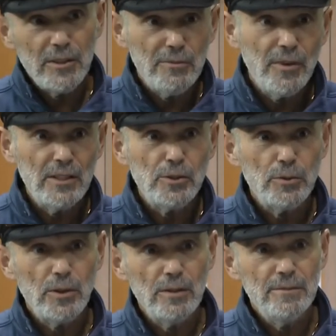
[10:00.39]

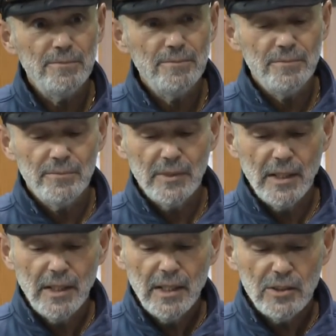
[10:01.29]
adventurer.
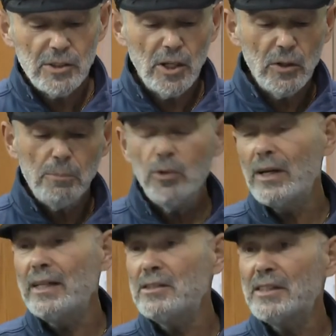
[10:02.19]
And so he put on his